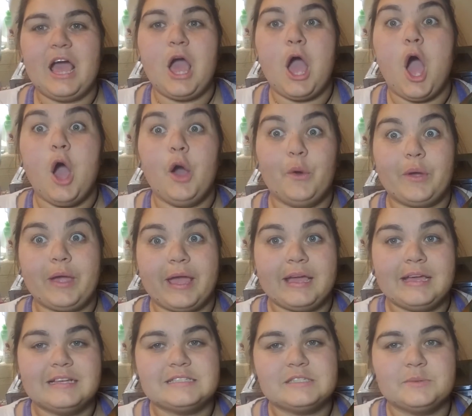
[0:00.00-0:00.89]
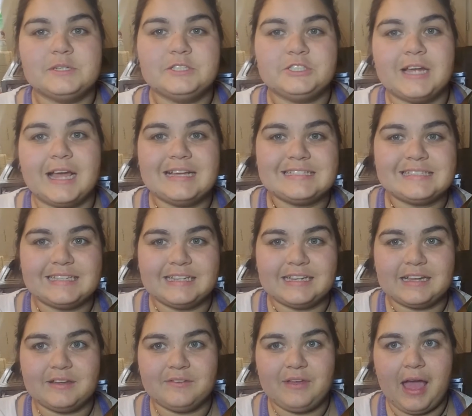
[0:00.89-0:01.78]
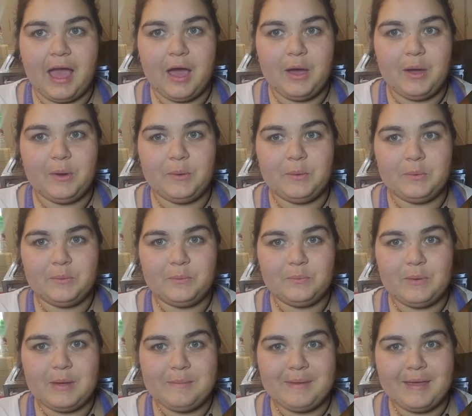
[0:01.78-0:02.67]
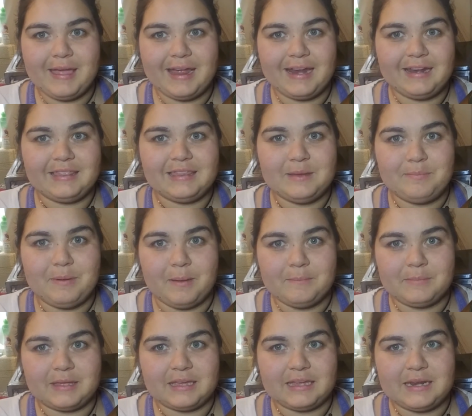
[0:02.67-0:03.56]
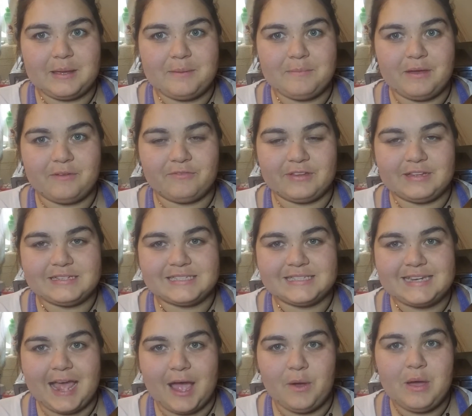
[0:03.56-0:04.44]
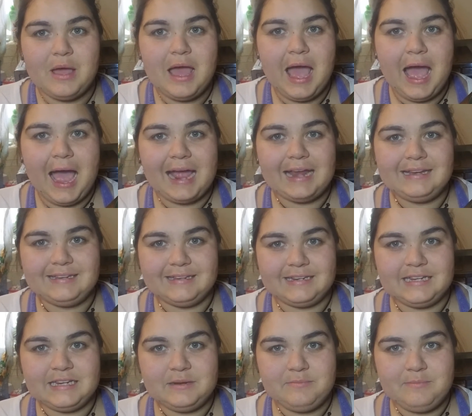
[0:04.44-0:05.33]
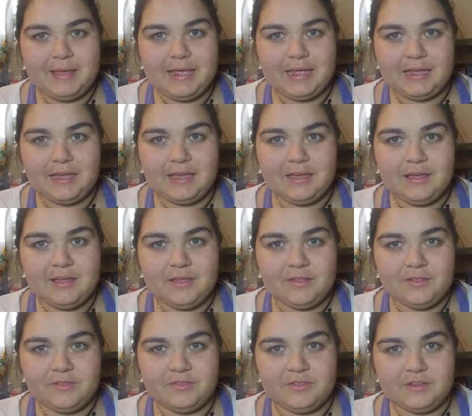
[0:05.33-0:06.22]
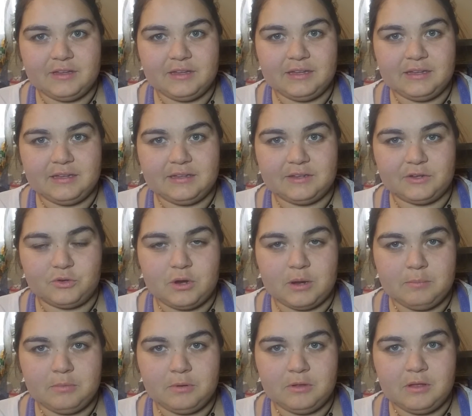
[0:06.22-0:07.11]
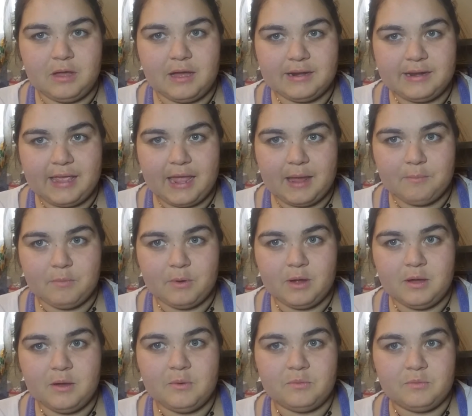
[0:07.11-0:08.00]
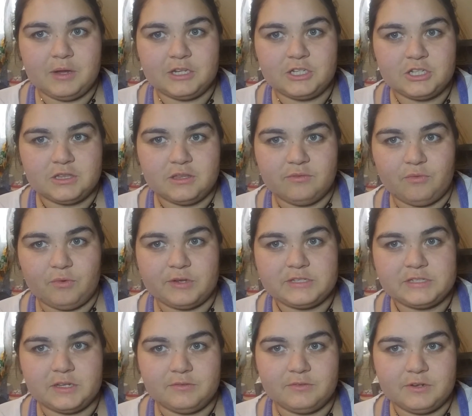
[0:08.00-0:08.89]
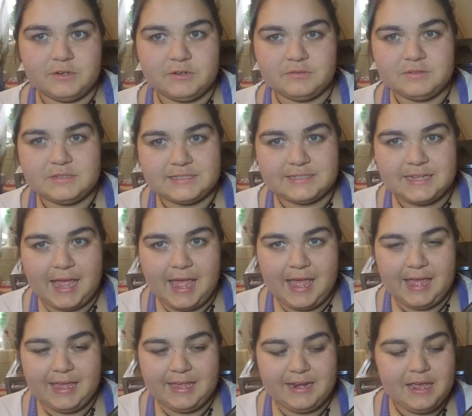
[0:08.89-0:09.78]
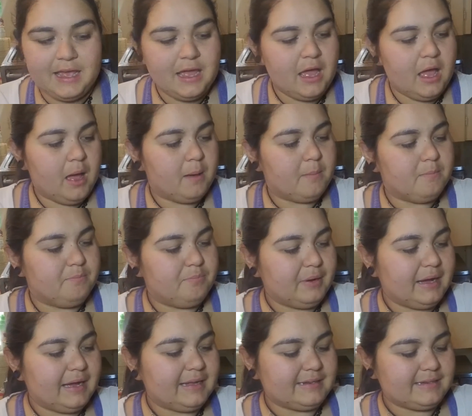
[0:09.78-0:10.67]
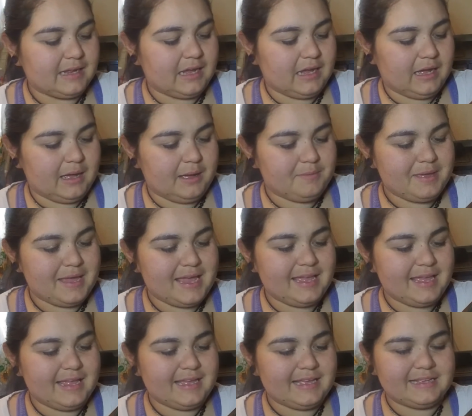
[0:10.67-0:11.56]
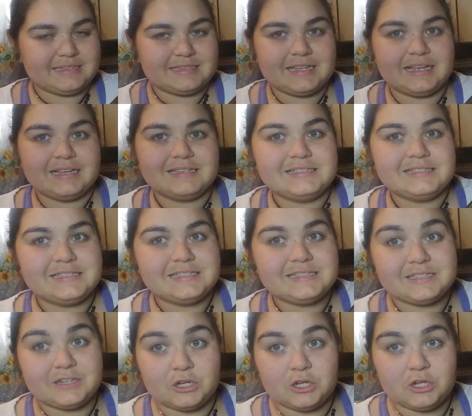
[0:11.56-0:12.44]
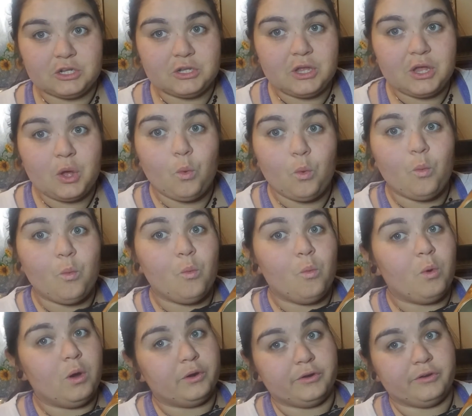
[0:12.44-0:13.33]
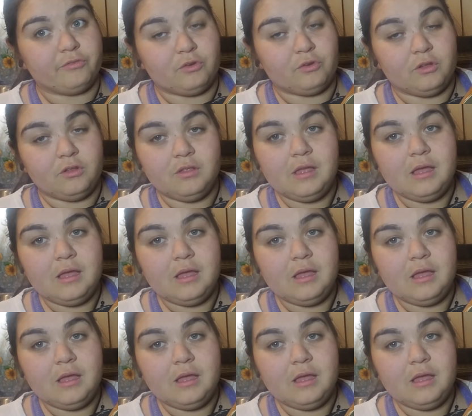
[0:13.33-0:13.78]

Okay, so what do you guys think of how we made the pumpkin muffins? Now, I didn't make the crumble on camera, which the voiceover said, but it is still wonderful.